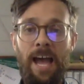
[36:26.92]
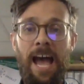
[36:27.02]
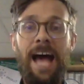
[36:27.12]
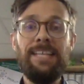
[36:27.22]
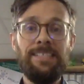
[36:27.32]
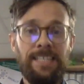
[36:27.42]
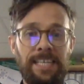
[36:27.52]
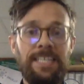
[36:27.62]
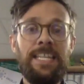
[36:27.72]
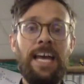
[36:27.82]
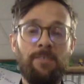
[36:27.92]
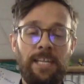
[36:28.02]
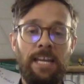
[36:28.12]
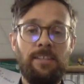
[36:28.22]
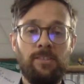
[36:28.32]
as they
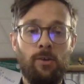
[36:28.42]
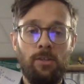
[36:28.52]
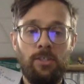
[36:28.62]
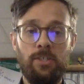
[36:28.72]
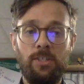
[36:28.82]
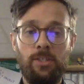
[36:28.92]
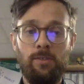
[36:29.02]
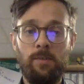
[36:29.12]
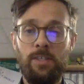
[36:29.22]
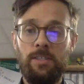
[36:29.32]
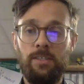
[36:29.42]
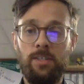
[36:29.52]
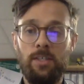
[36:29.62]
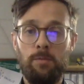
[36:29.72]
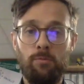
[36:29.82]
navigate this college and university
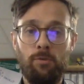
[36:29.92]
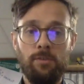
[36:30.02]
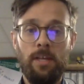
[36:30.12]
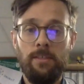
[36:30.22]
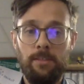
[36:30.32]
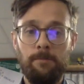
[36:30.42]
search process.